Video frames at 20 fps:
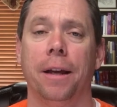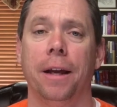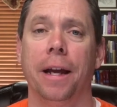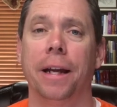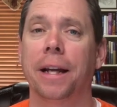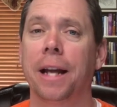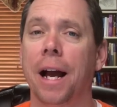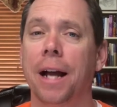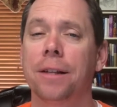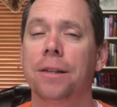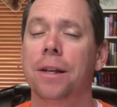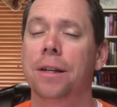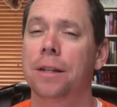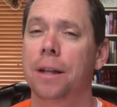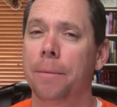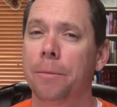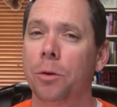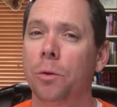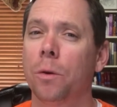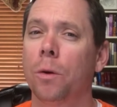And God says,
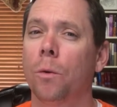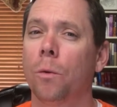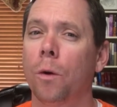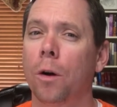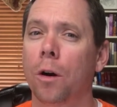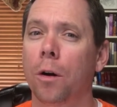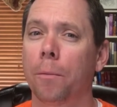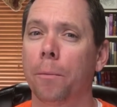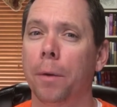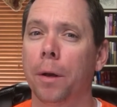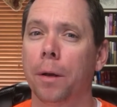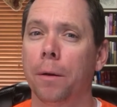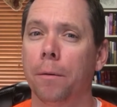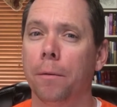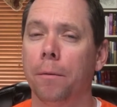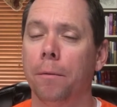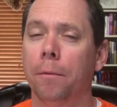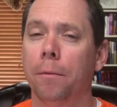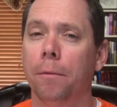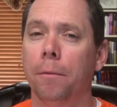I'm doing a work,
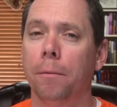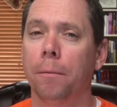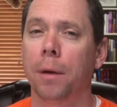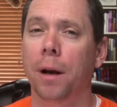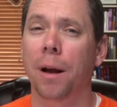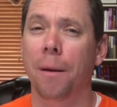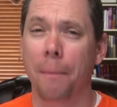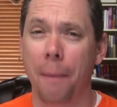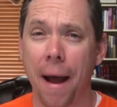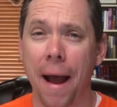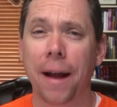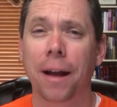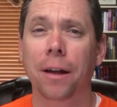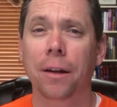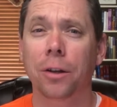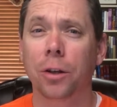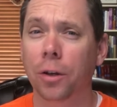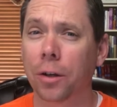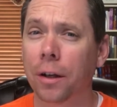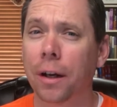But
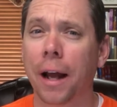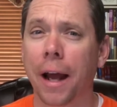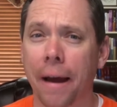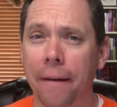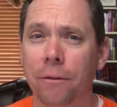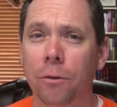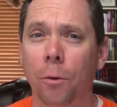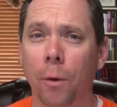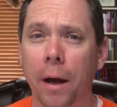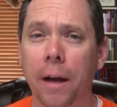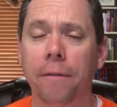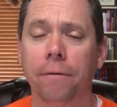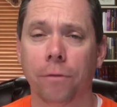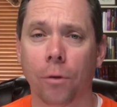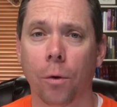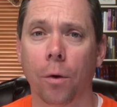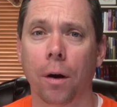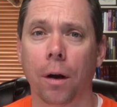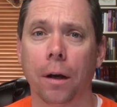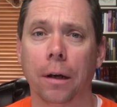Habakkuk, you're going to have to wait
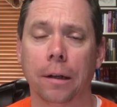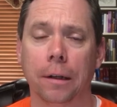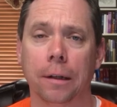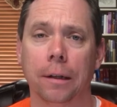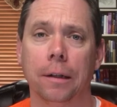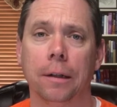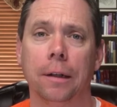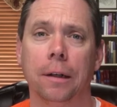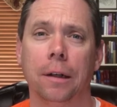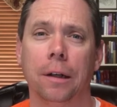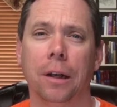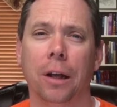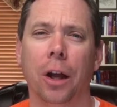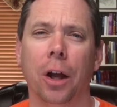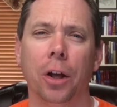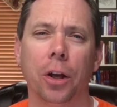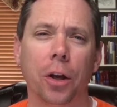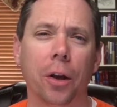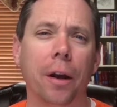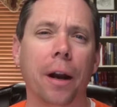for it.
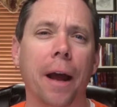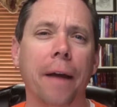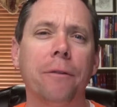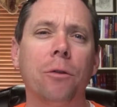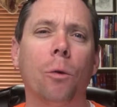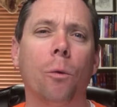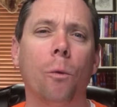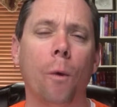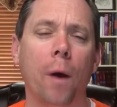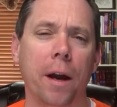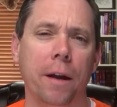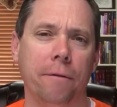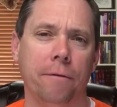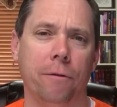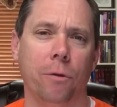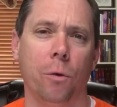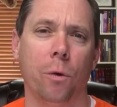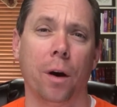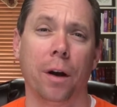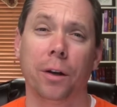You're going to have to wait
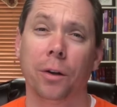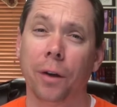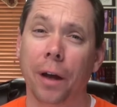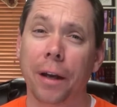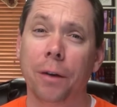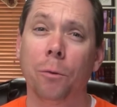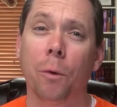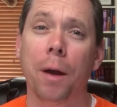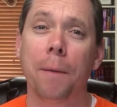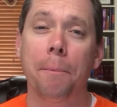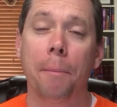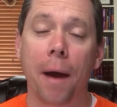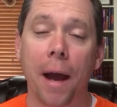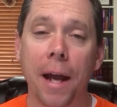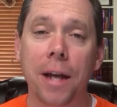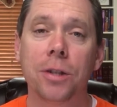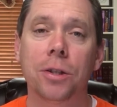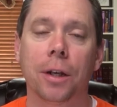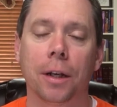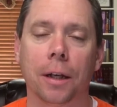for it. You have to wait
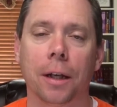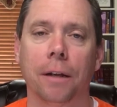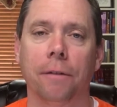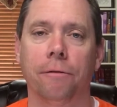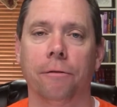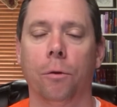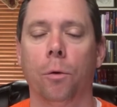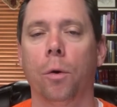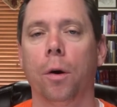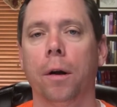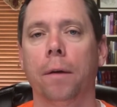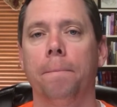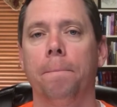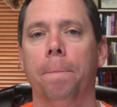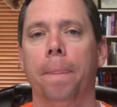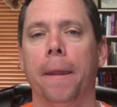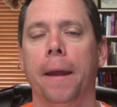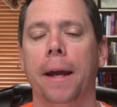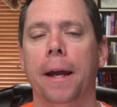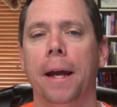patiently for it.
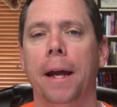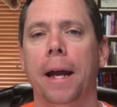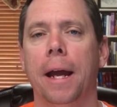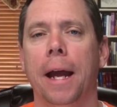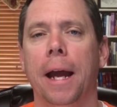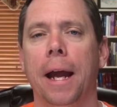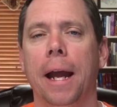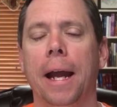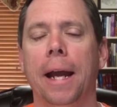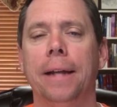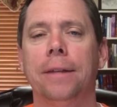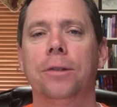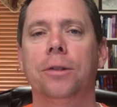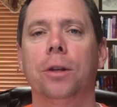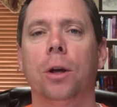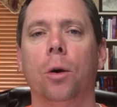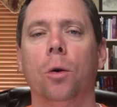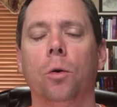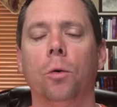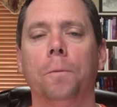And
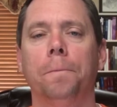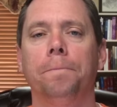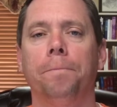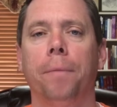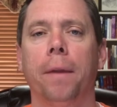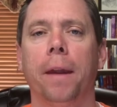so